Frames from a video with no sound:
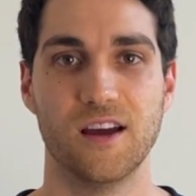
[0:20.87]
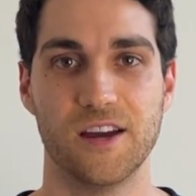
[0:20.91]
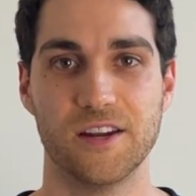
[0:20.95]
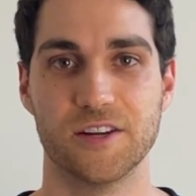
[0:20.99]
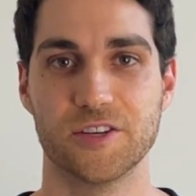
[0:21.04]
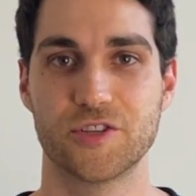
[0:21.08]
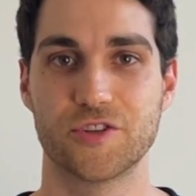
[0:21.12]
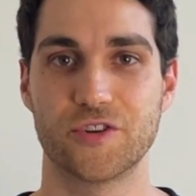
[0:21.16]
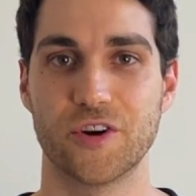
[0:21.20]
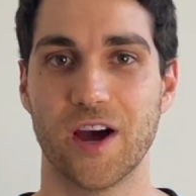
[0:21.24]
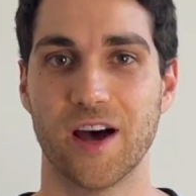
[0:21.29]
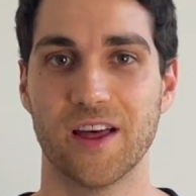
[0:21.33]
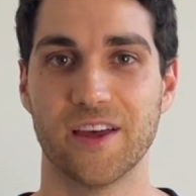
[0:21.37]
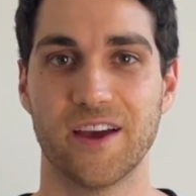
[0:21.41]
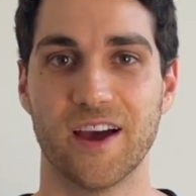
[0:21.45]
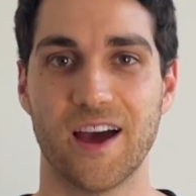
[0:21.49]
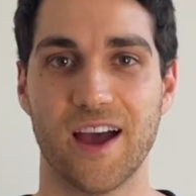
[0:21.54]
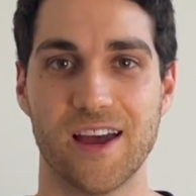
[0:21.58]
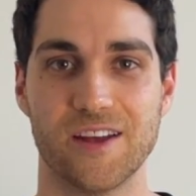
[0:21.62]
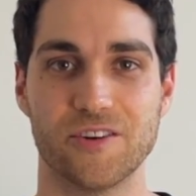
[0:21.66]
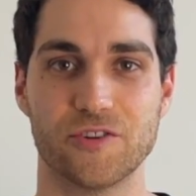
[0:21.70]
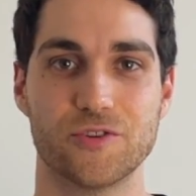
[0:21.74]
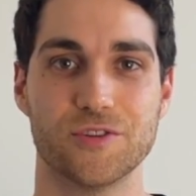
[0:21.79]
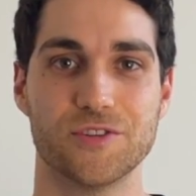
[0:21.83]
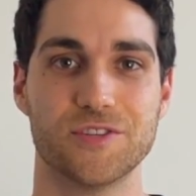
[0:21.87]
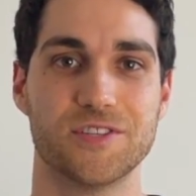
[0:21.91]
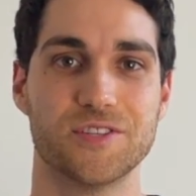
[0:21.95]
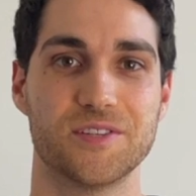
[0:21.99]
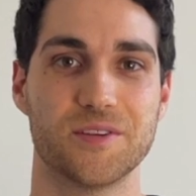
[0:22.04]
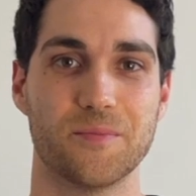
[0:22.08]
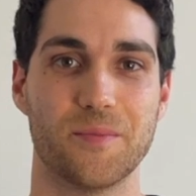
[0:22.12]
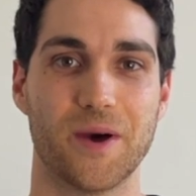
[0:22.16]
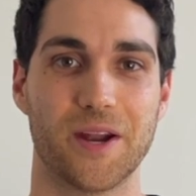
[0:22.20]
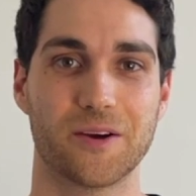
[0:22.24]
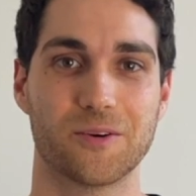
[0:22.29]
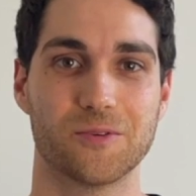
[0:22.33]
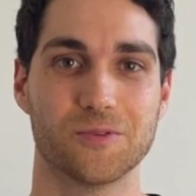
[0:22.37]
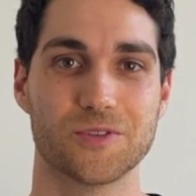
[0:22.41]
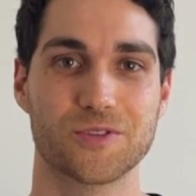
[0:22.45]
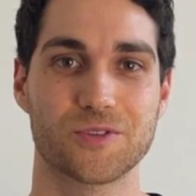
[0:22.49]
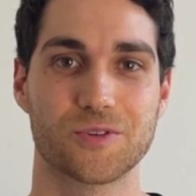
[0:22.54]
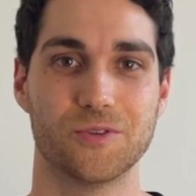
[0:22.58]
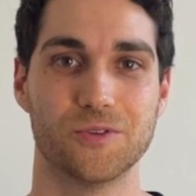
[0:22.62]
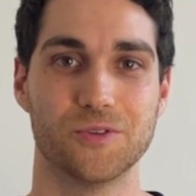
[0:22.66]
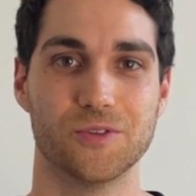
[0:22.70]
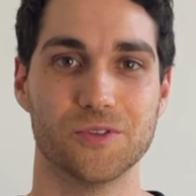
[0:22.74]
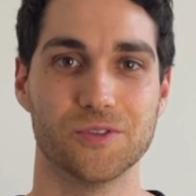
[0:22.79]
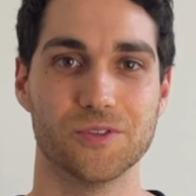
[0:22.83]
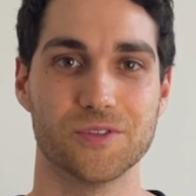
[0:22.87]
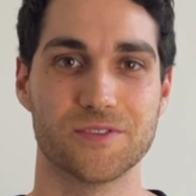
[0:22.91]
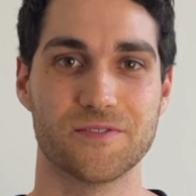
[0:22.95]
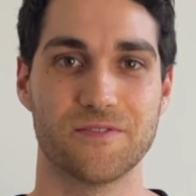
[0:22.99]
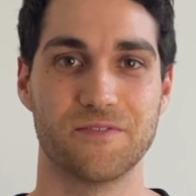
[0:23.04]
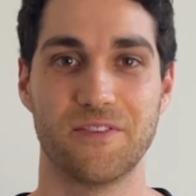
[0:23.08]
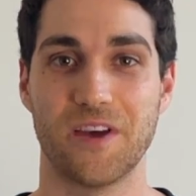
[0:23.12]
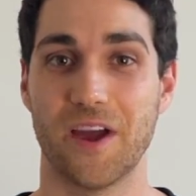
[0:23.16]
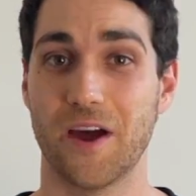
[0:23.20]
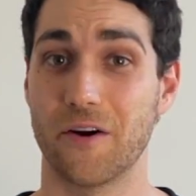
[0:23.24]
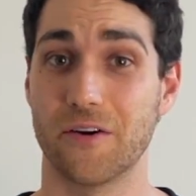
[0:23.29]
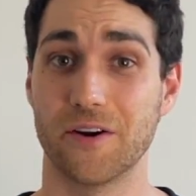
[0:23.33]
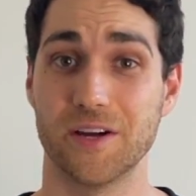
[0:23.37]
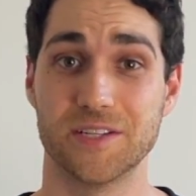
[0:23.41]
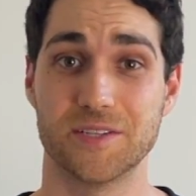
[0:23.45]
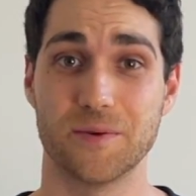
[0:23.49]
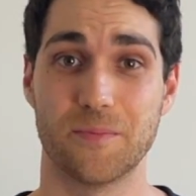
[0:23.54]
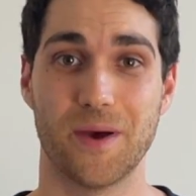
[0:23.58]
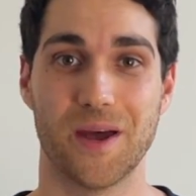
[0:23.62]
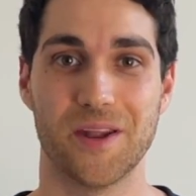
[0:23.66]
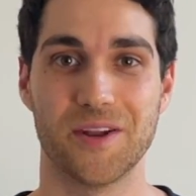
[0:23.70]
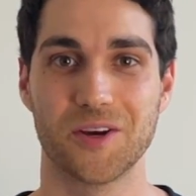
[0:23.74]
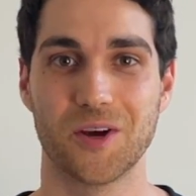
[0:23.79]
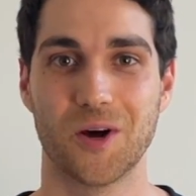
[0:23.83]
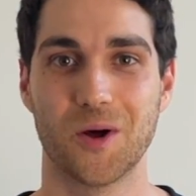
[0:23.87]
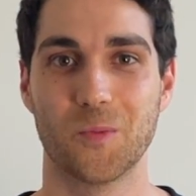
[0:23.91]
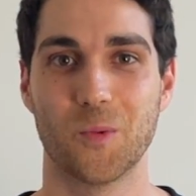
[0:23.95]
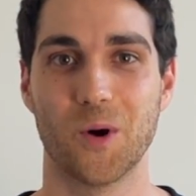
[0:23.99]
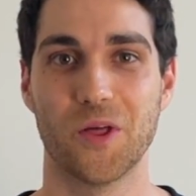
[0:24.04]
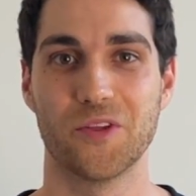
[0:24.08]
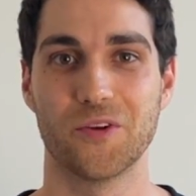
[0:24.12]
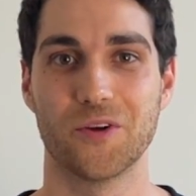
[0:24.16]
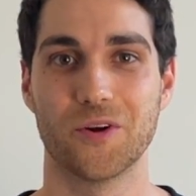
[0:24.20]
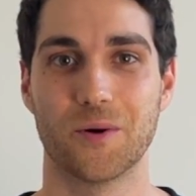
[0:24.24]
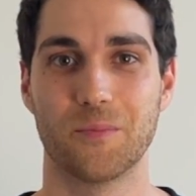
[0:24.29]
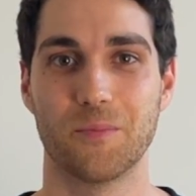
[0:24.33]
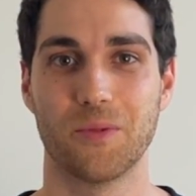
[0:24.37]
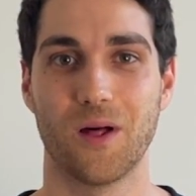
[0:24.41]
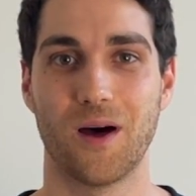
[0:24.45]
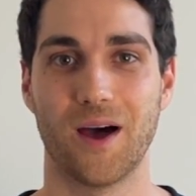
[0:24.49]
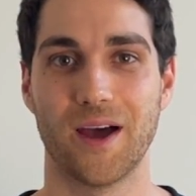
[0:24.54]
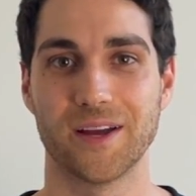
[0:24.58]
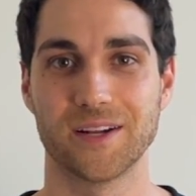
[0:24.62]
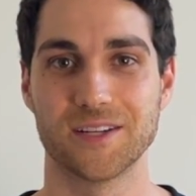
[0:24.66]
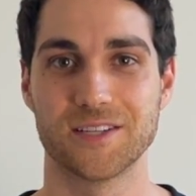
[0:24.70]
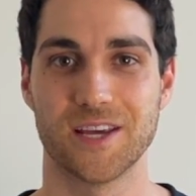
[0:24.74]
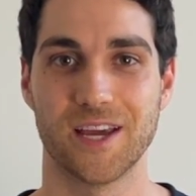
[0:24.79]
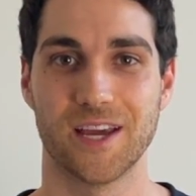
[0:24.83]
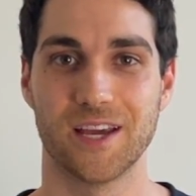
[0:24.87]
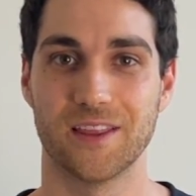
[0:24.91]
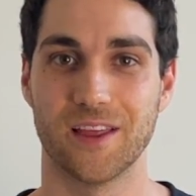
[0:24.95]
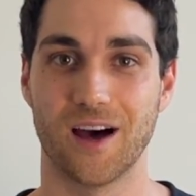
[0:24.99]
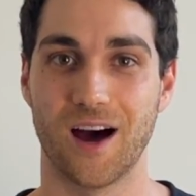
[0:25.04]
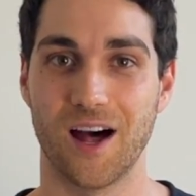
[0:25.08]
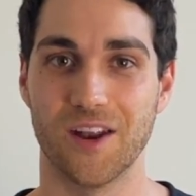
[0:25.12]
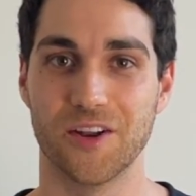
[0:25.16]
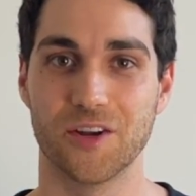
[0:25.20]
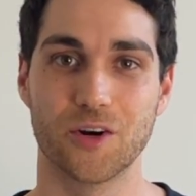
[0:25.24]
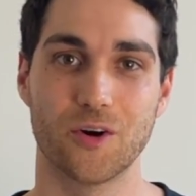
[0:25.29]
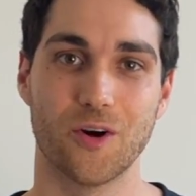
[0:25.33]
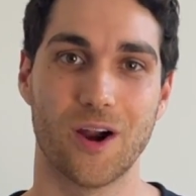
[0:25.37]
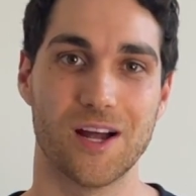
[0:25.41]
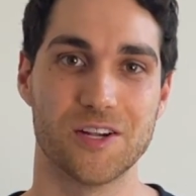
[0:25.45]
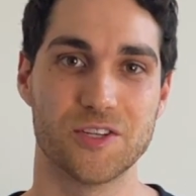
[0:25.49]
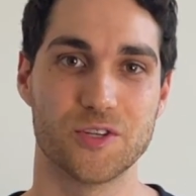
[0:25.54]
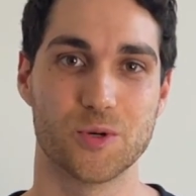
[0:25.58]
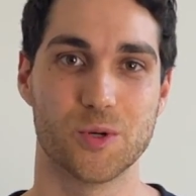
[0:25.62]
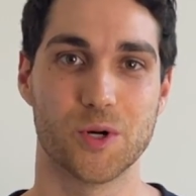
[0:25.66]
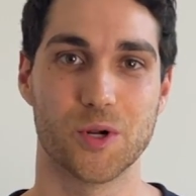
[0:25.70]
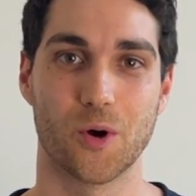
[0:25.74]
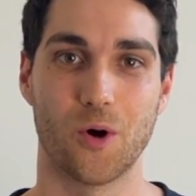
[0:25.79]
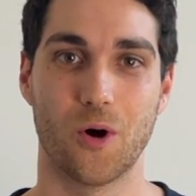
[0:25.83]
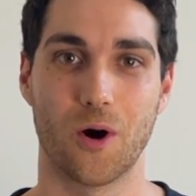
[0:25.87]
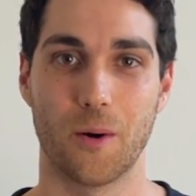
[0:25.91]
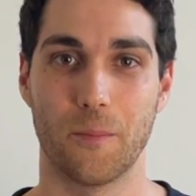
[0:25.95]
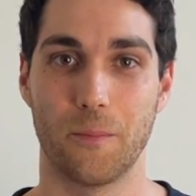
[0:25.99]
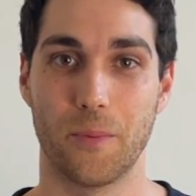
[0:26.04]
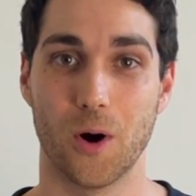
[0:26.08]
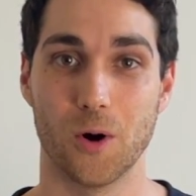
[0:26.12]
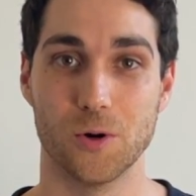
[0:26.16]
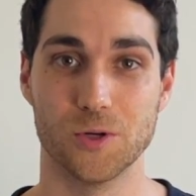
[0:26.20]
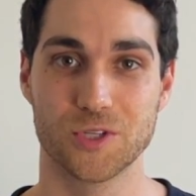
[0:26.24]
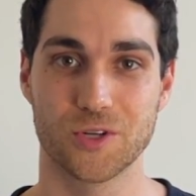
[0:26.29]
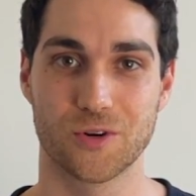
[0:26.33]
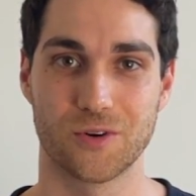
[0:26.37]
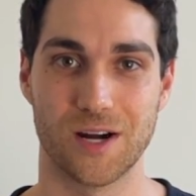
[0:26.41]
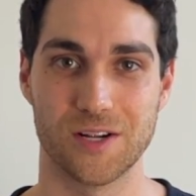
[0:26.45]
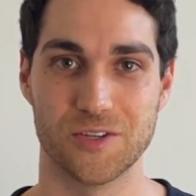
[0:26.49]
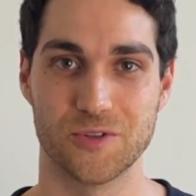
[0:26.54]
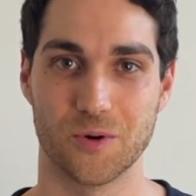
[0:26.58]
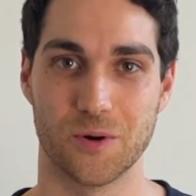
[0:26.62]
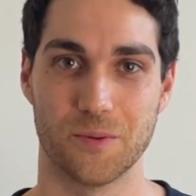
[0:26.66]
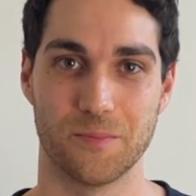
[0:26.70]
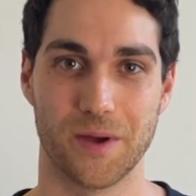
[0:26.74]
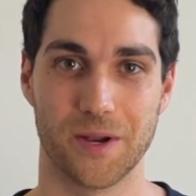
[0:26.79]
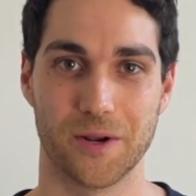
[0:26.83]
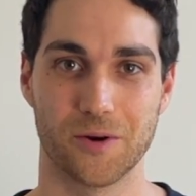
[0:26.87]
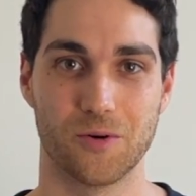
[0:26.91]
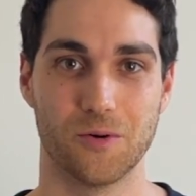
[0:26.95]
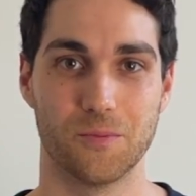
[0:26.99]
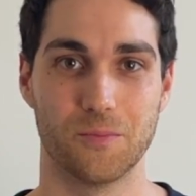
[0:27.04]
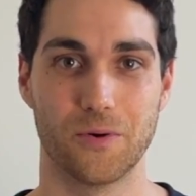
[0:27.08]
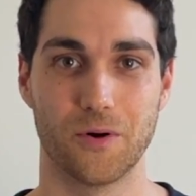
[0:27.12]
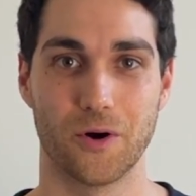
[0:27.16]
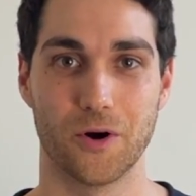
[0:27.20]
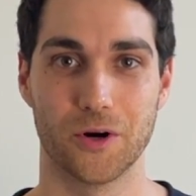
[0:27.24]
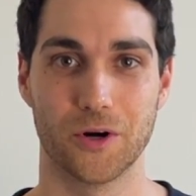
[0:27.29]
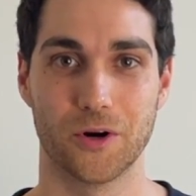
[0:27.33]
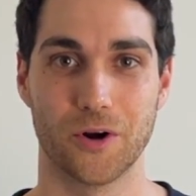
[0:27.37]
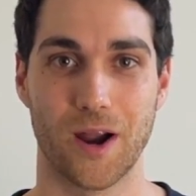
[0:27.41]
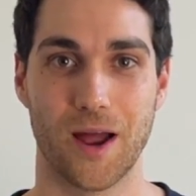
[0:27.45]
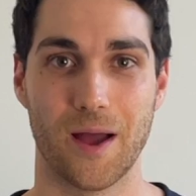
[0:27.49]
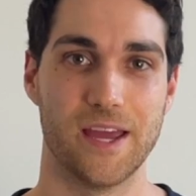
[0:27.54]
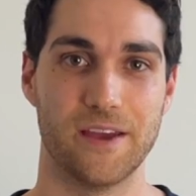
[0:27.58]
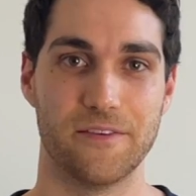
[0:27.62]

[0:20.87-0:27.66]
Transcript: In Australia, entrance into medical schools vary depending on whether you're applying to either undergraduate or a postgraduate medical program.